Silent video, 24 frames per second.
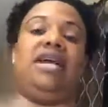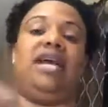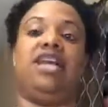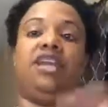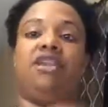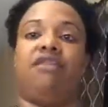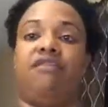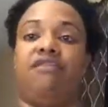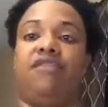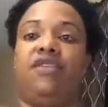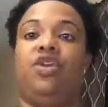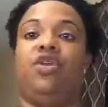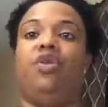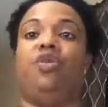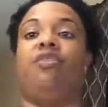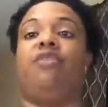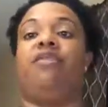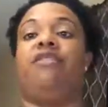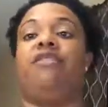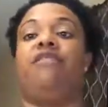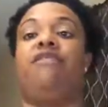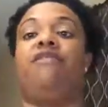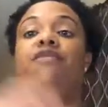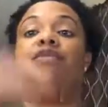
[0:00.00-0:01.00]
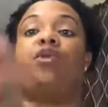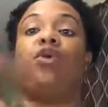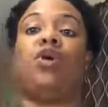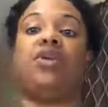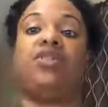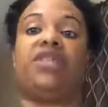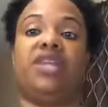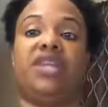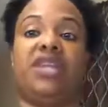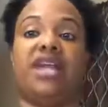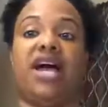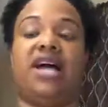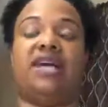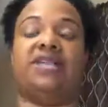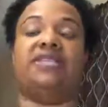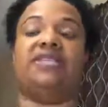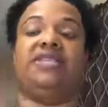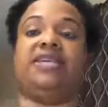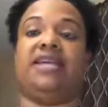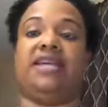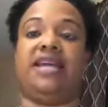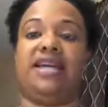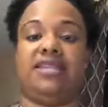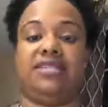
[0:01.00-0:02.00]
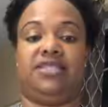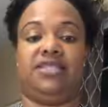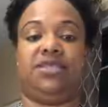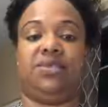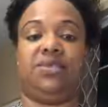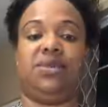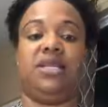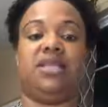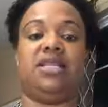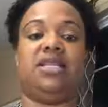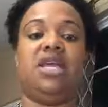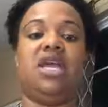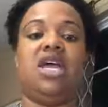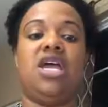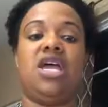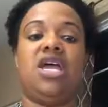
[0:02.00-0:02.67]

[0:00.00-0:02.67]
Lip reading: interview before the doctor get to it.